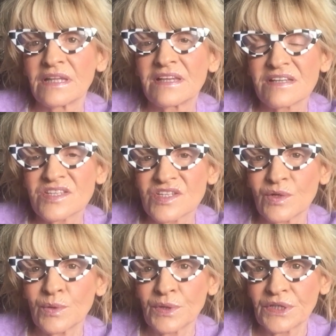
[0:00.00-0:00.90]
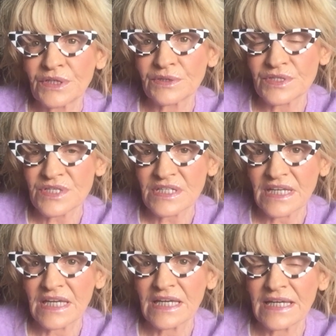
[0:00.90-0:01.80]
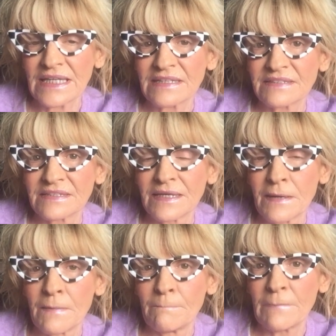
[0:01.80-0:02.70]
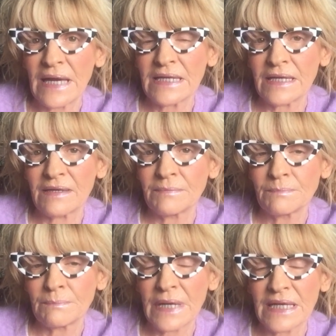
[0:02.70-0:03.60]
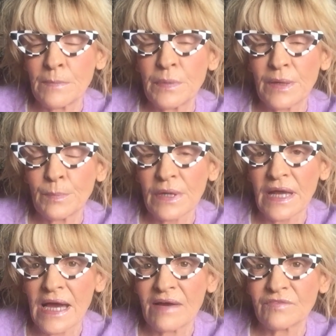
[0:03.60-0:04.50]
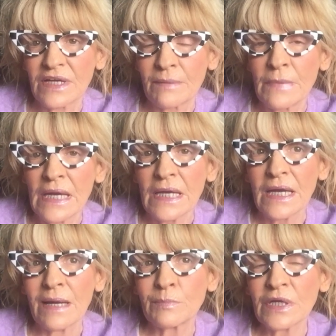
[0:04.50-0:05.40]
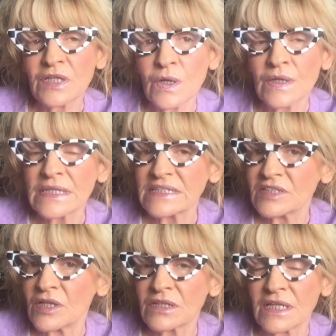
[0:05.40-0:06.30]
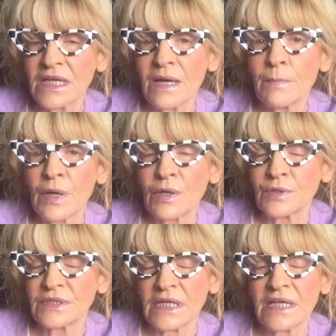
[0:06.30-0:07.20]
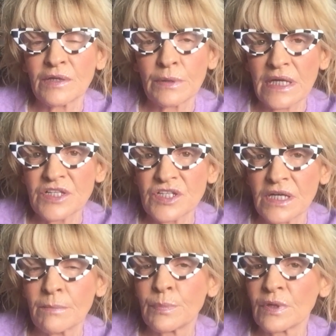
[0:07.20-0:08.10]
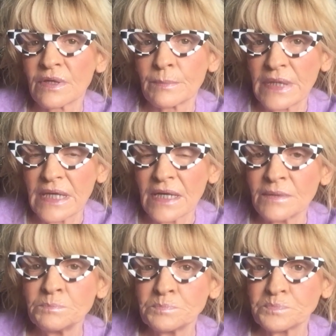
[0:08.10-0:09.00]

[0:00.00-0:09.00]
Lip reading: disorders. And many people have them. I'm not only talking about anorexia, bulimia.